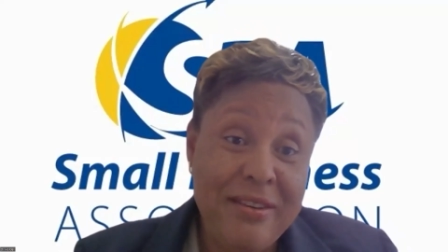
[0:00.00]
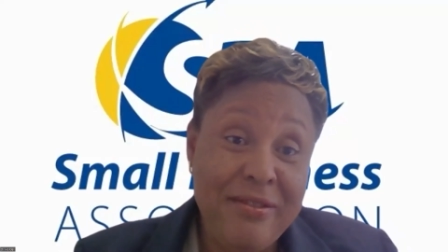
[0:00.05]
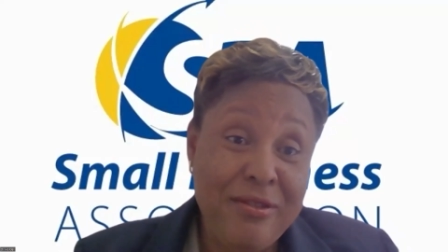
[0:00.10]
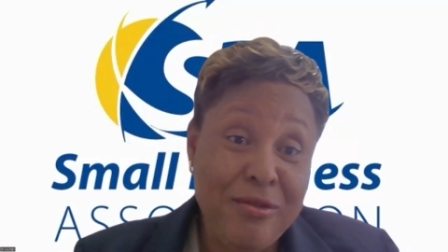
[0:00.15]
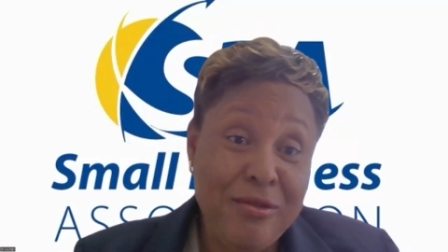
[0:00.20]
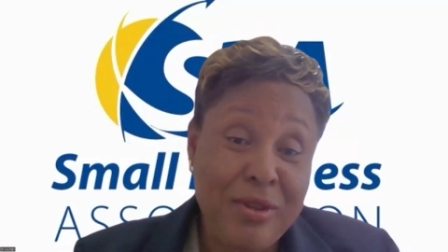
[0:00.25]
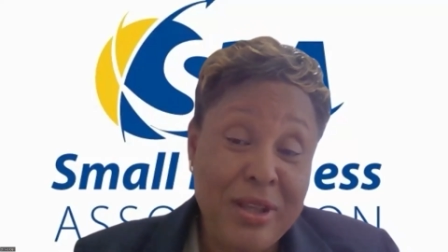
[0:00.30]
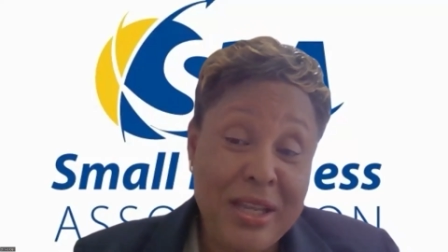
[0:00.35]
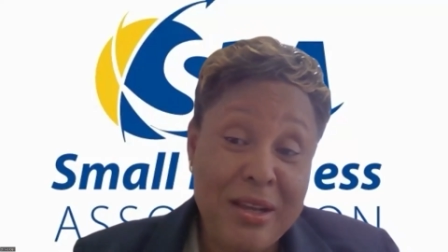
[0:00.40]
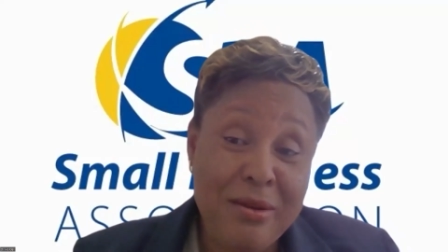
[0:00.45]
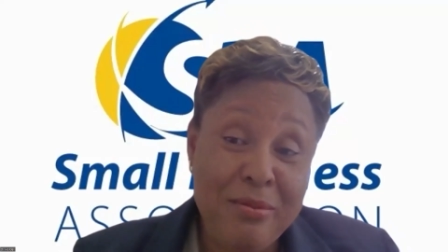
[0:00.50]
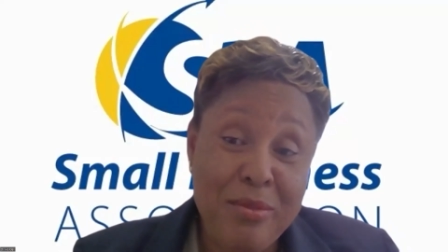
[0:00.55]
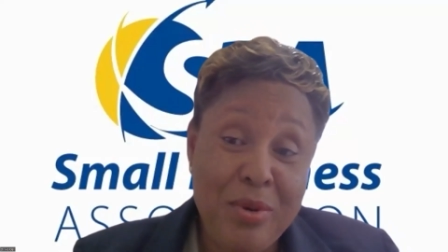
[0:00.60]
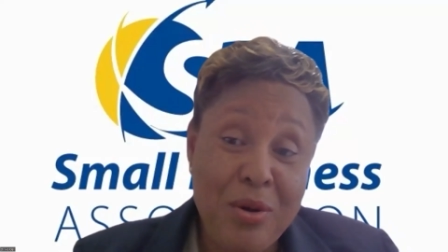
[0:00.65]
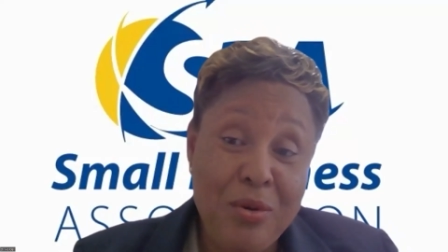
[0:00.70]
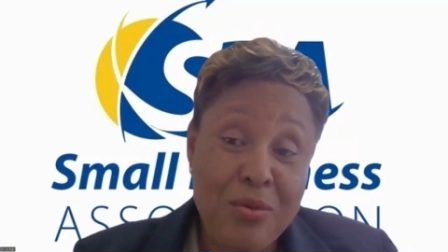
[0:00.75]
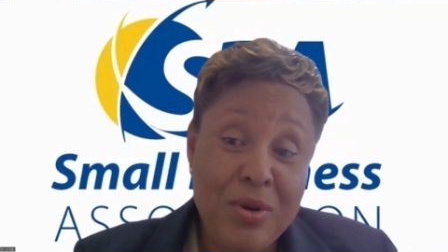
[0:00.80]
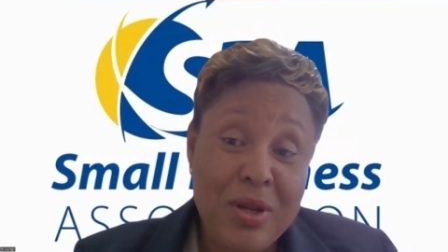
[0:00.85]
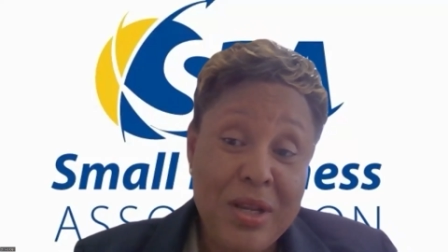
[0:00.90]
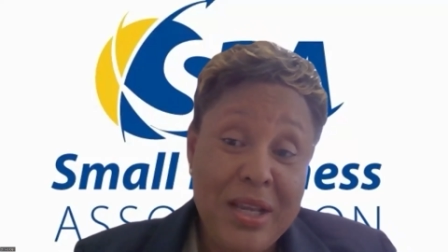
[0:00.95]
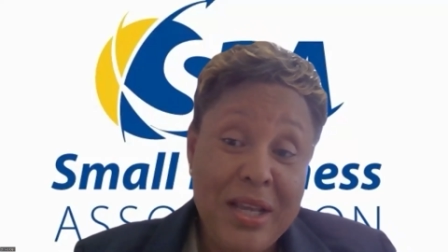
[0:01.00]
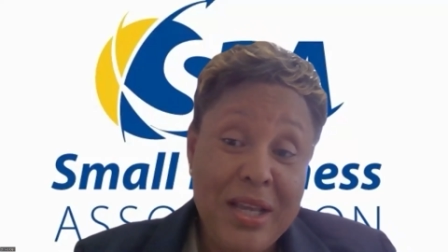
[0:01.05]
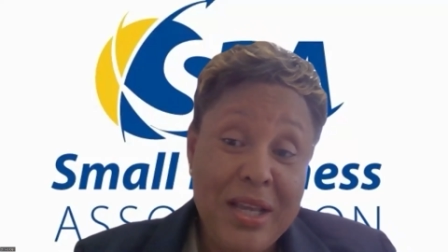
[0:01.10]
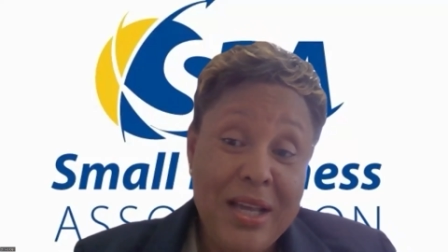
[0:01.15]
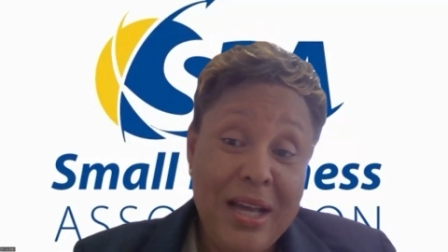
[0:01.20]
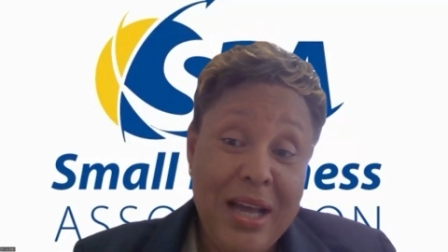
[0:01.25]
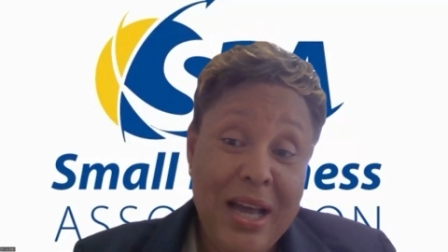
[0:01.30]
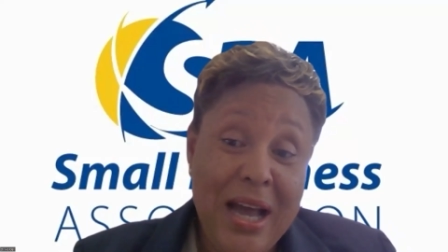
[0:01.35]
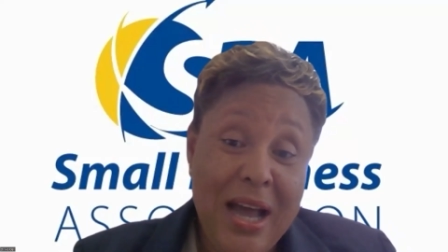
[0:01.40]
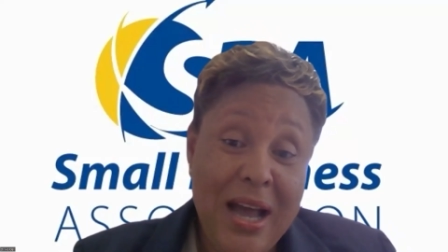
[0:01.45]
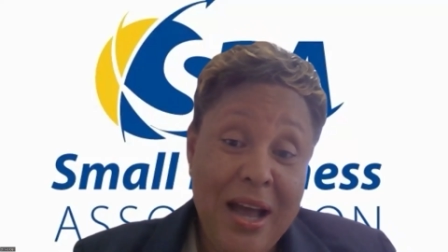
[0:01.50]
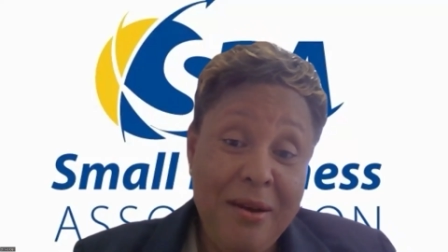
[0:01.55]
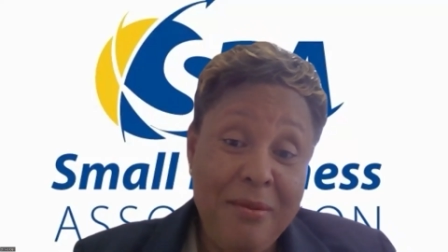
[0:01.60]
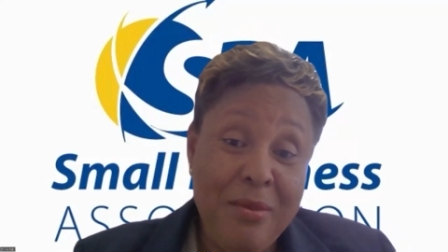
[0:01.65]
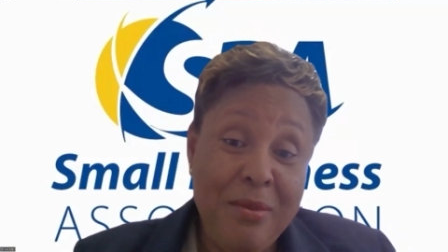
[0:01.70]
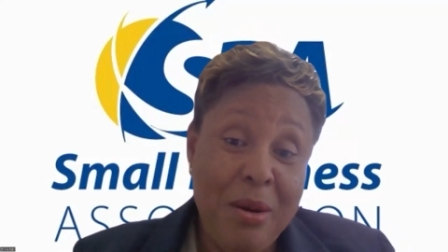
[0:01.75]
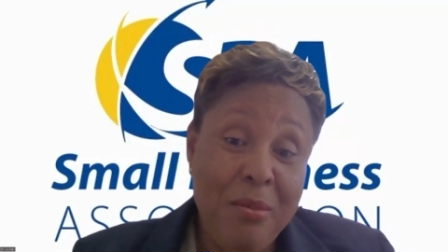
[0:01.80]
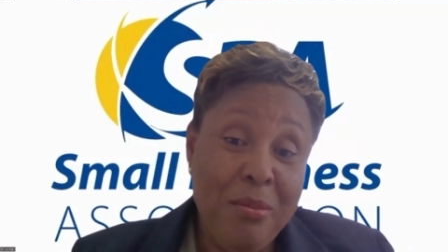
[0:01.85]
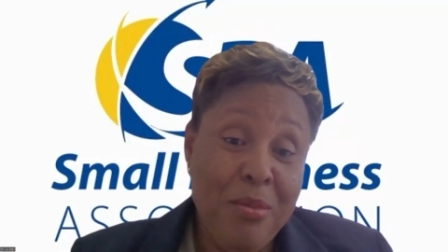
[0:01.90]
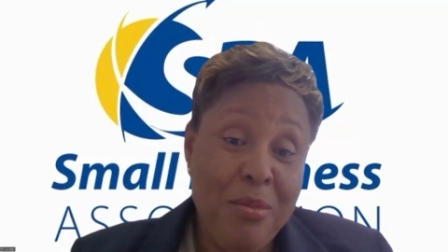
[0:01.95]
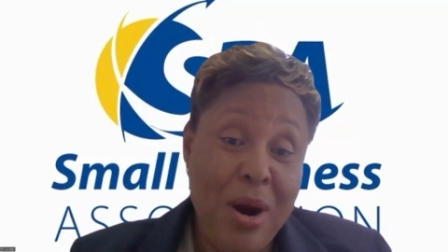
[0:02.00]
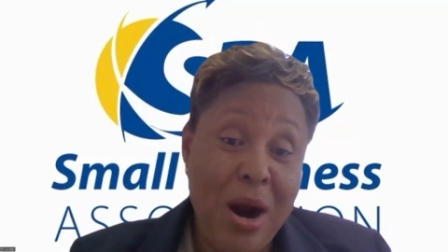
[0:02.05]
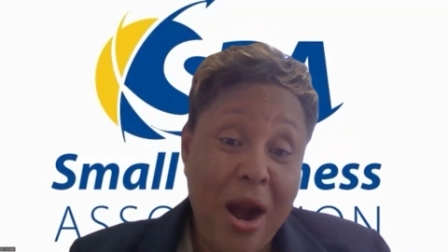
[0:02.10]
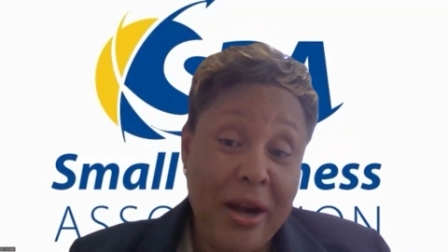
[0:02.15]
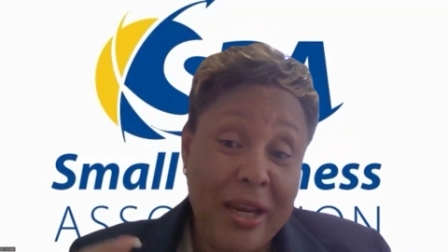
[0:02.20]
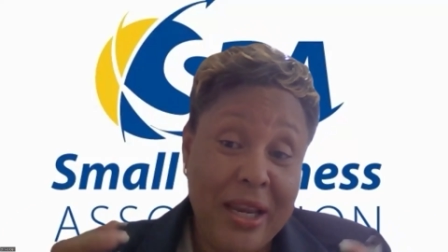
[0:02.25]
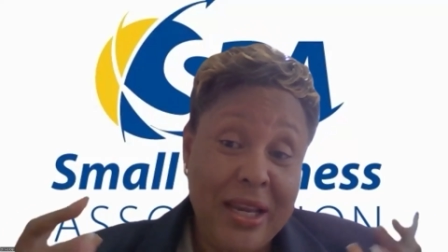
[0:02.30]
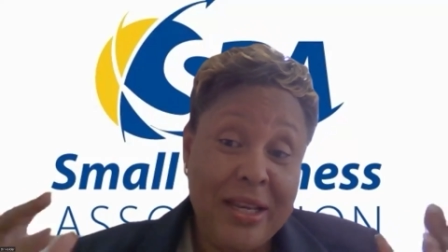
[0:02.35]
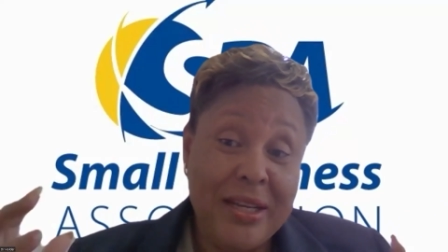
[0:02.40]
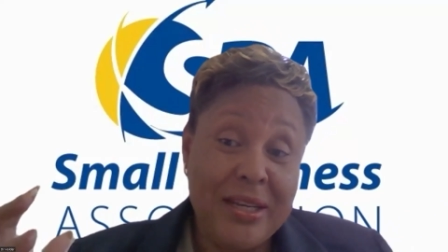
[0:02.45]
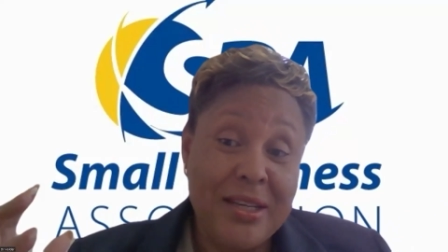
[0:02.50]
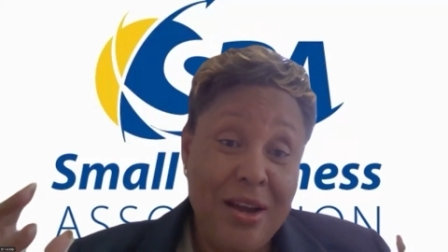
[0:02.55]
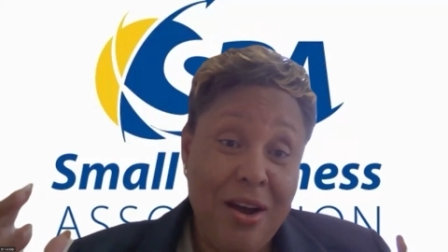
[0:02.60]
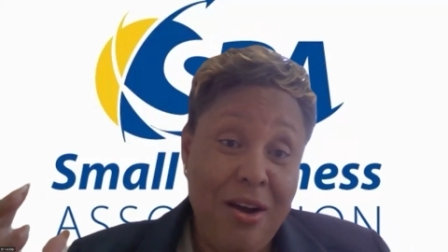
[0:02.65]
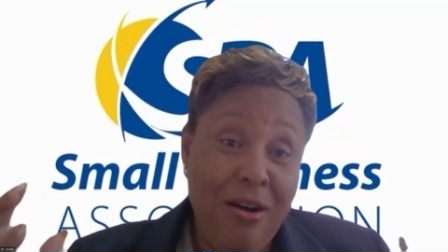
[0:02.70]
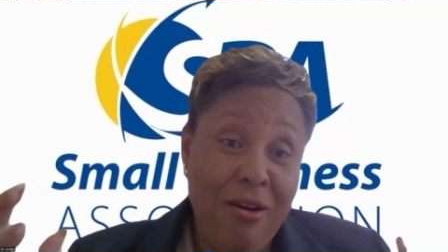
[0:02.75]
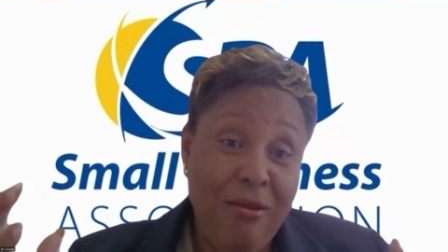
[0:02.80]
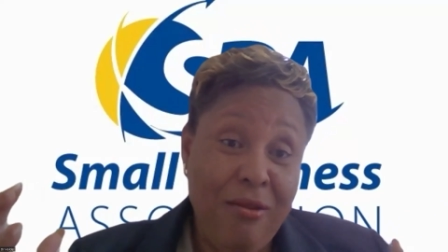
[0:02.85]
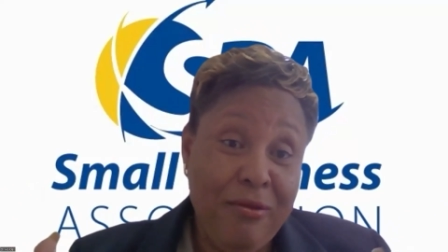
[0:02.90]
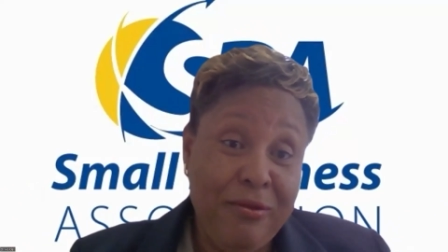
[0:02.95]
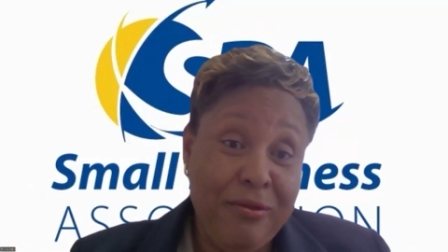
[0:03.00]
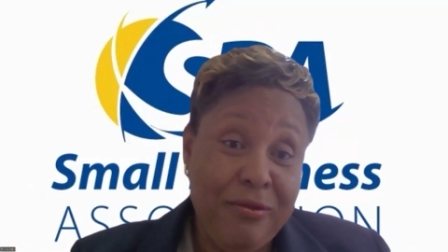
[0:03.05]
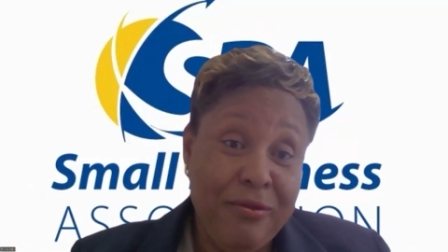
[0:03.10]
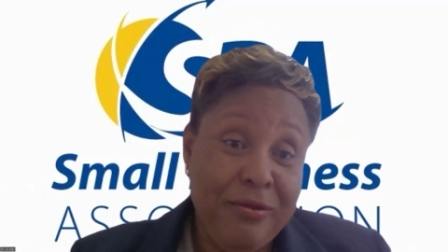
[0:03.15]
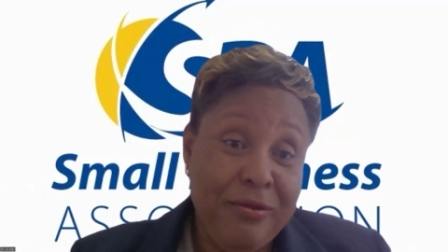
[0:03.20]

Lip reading: If you think about a market of